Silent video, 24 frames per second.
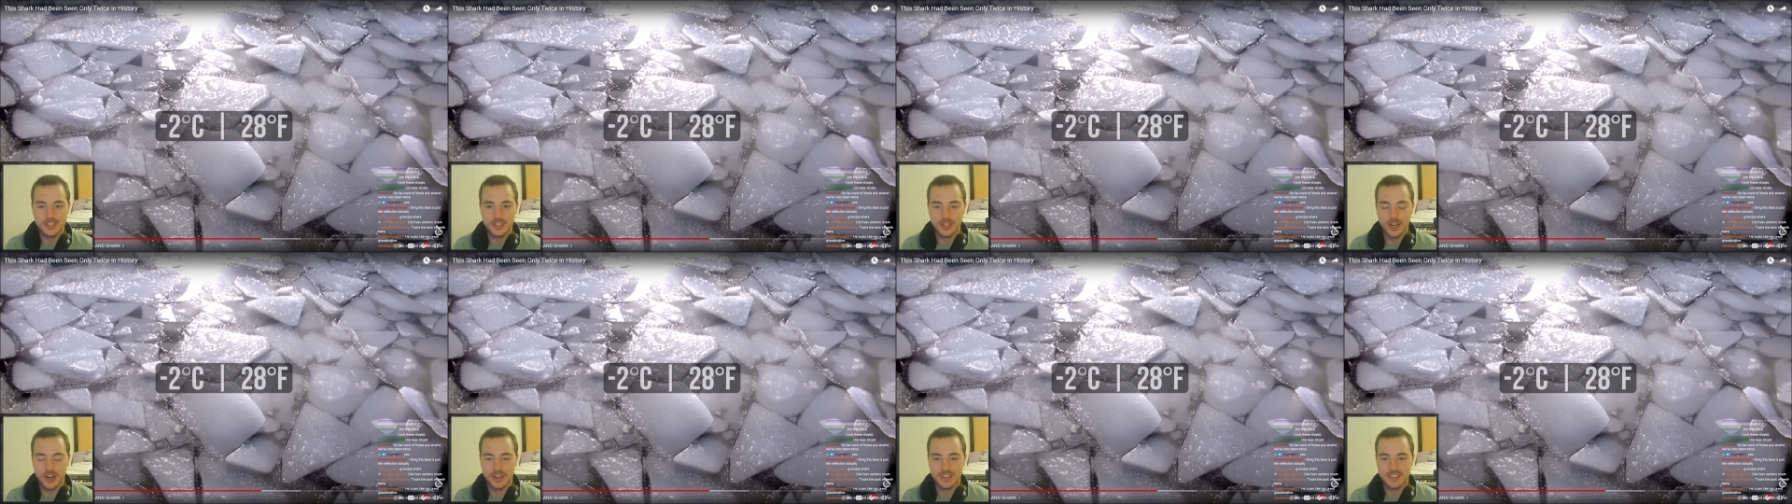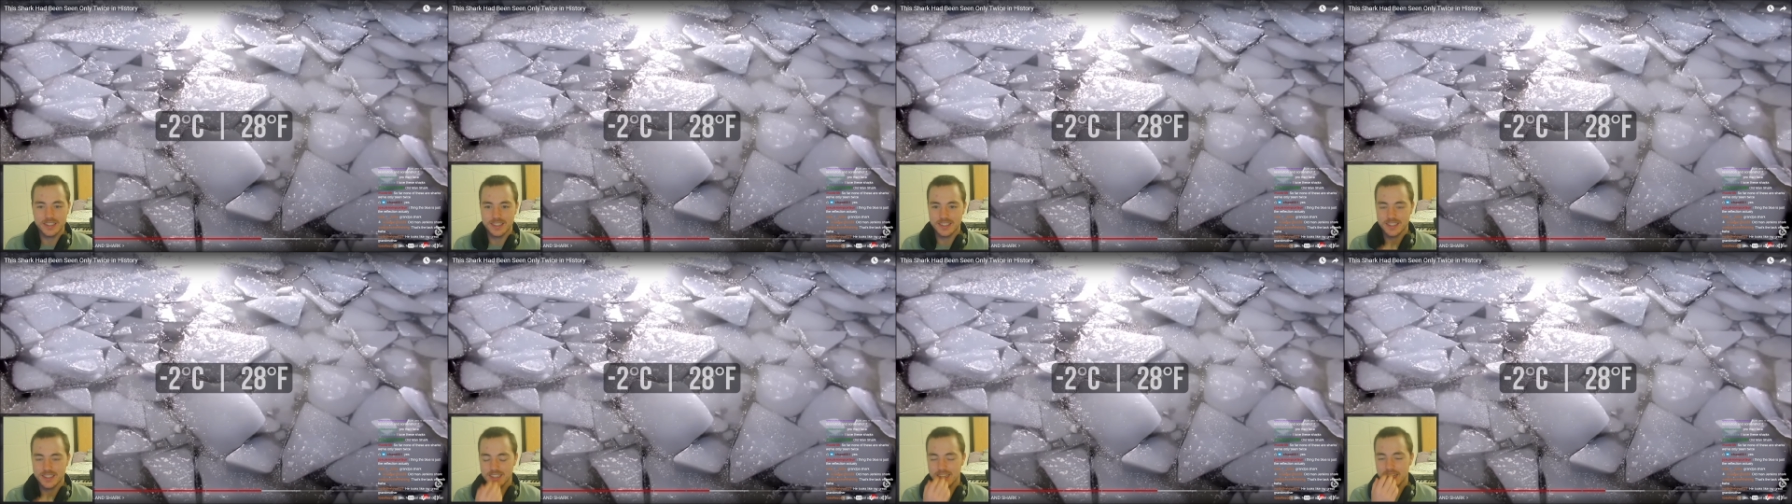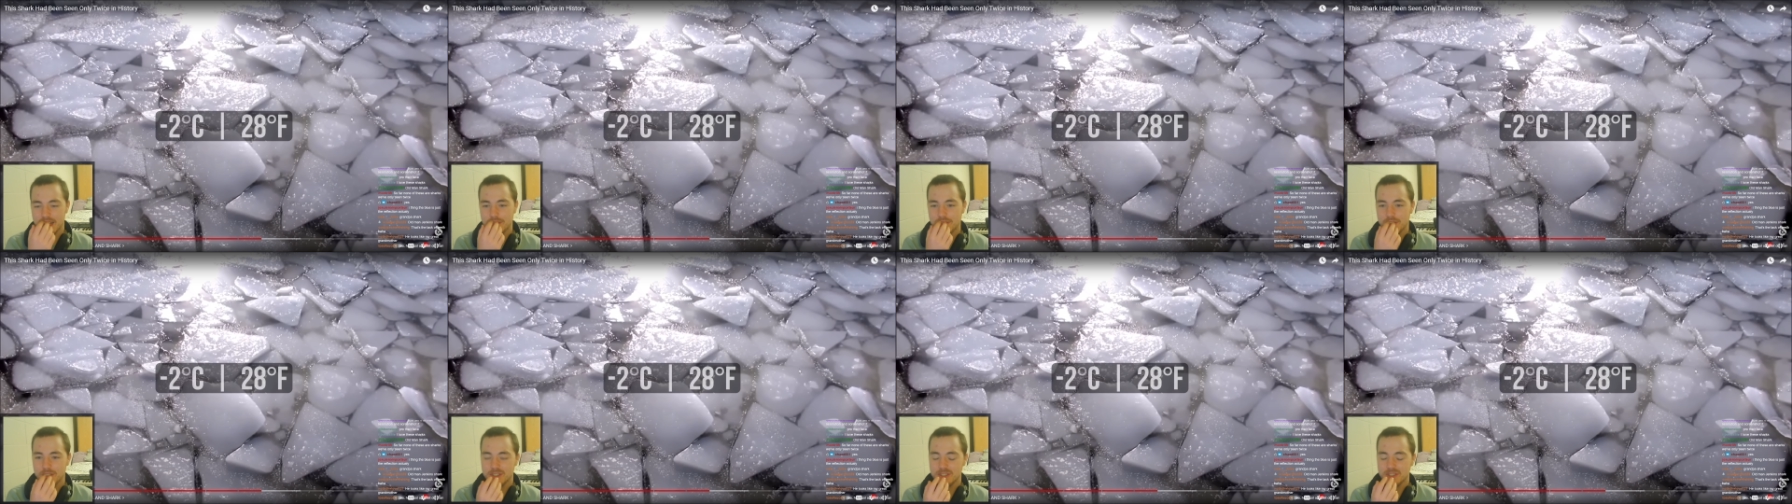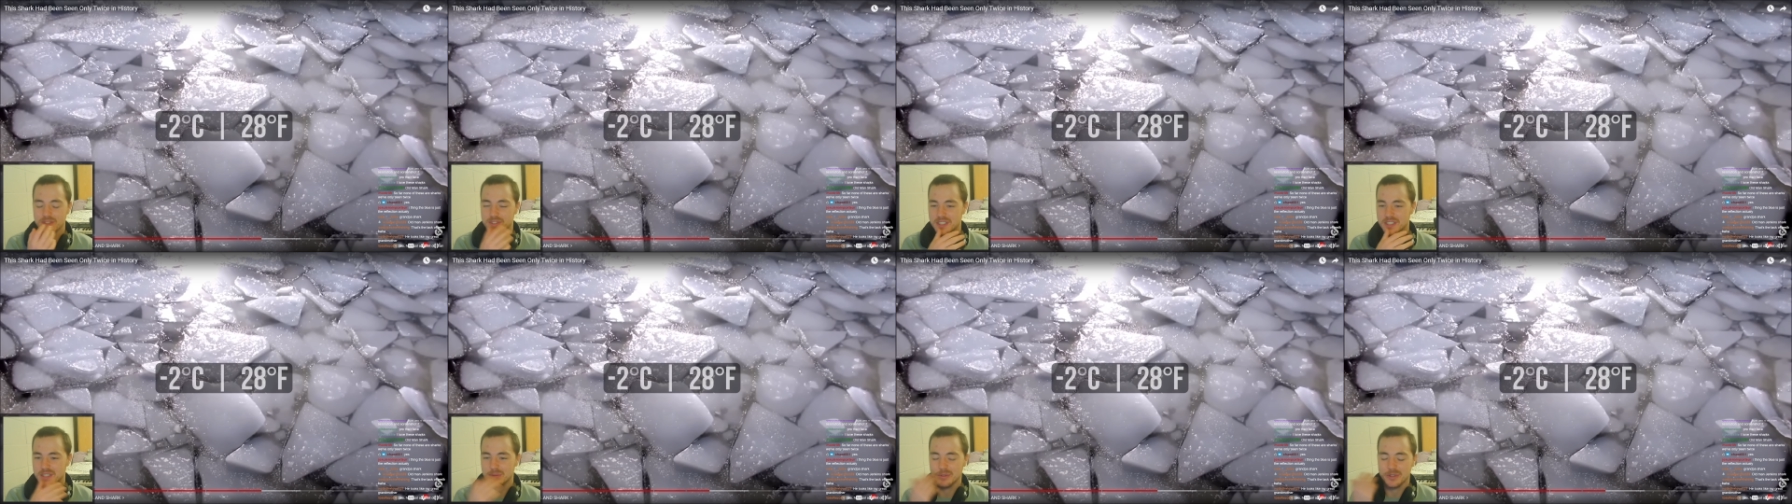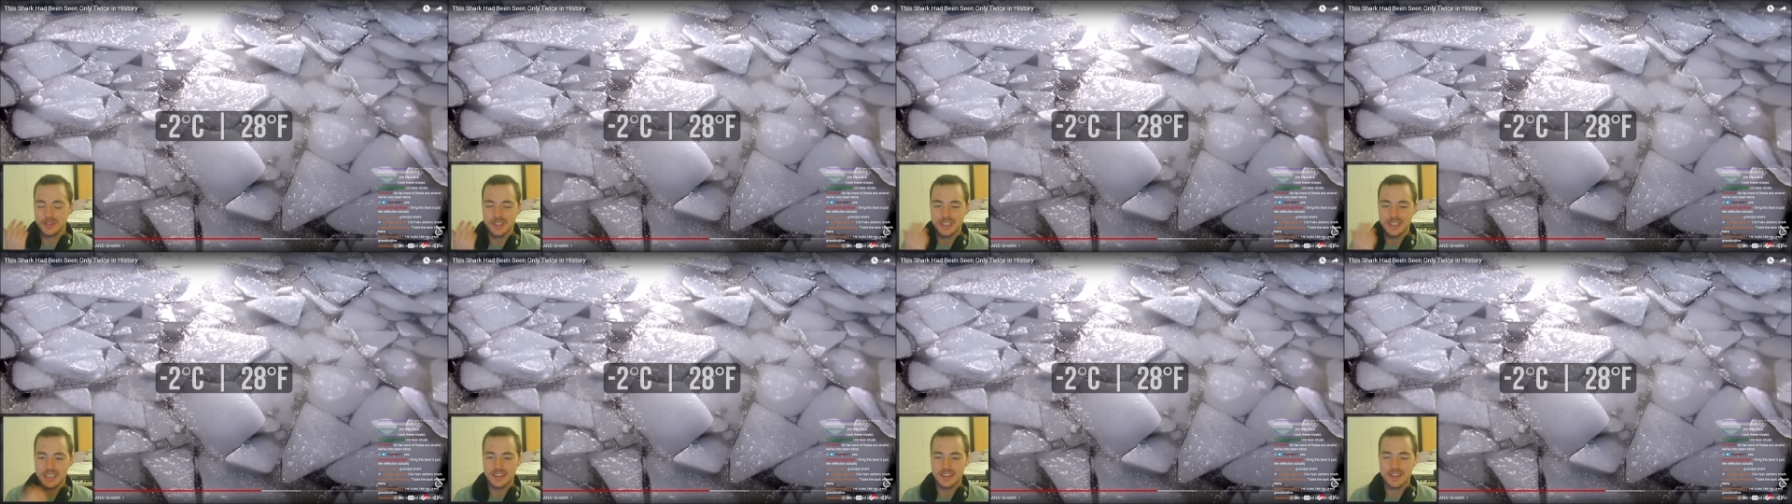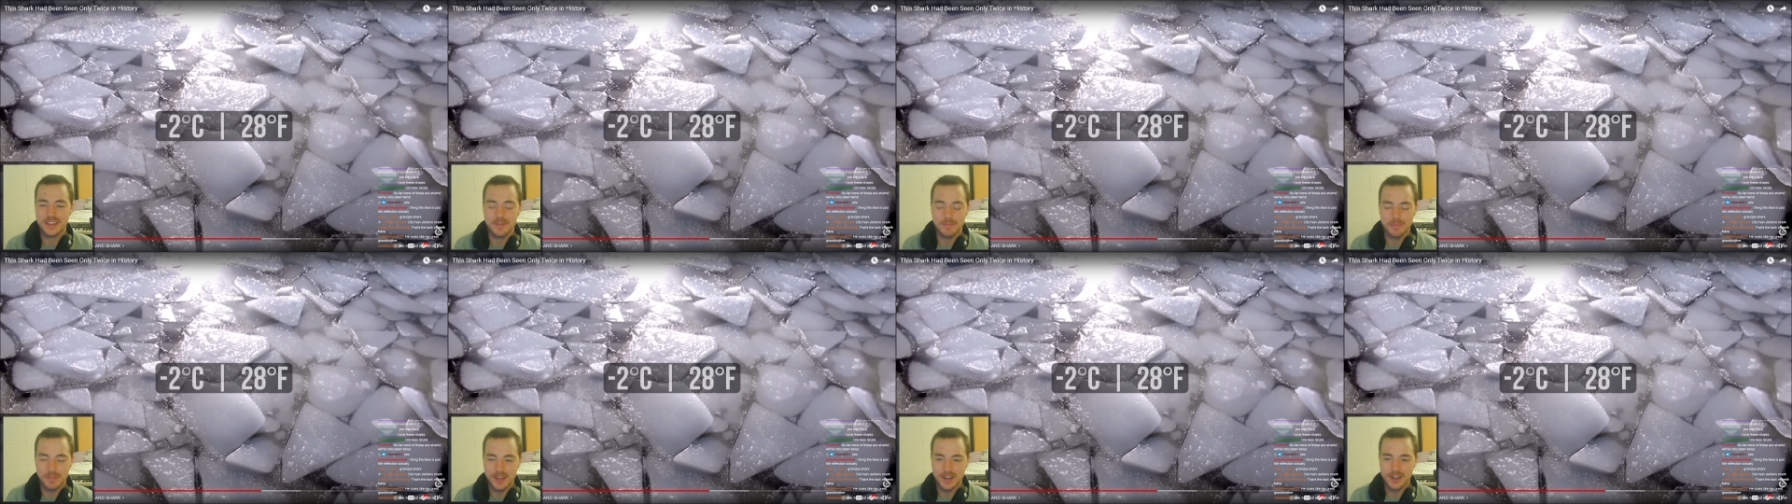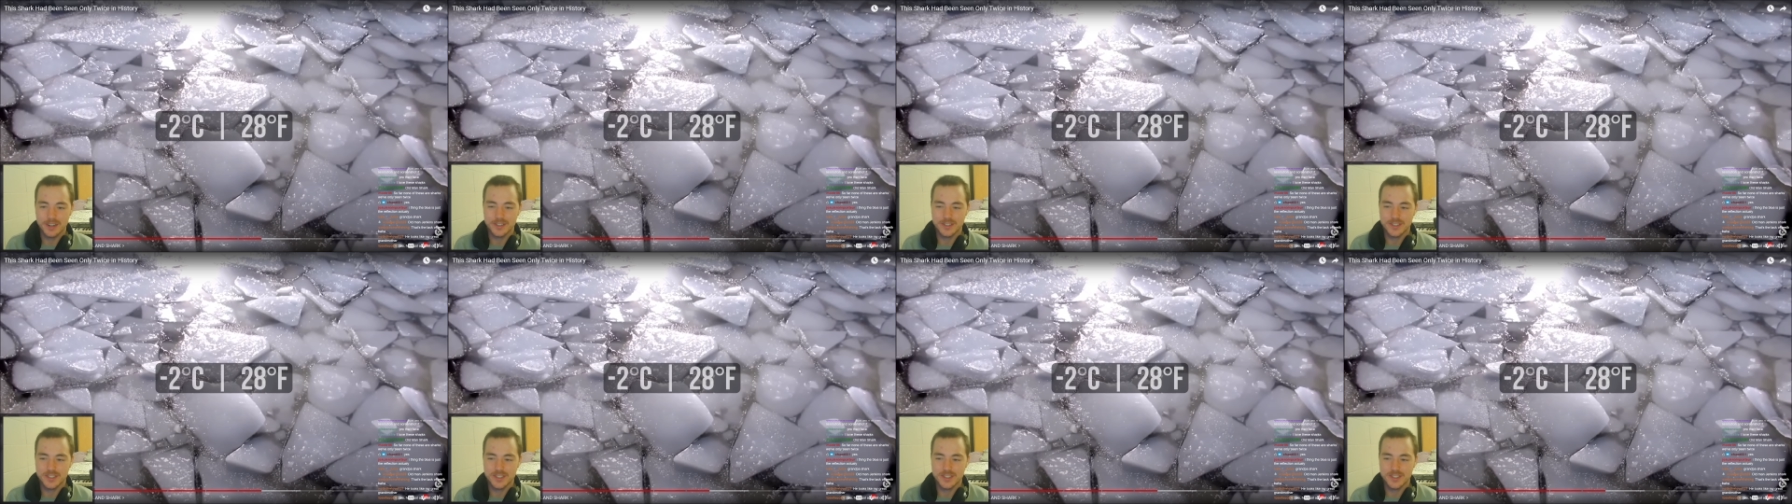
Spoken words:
shark doesn't have those visible teeth up there,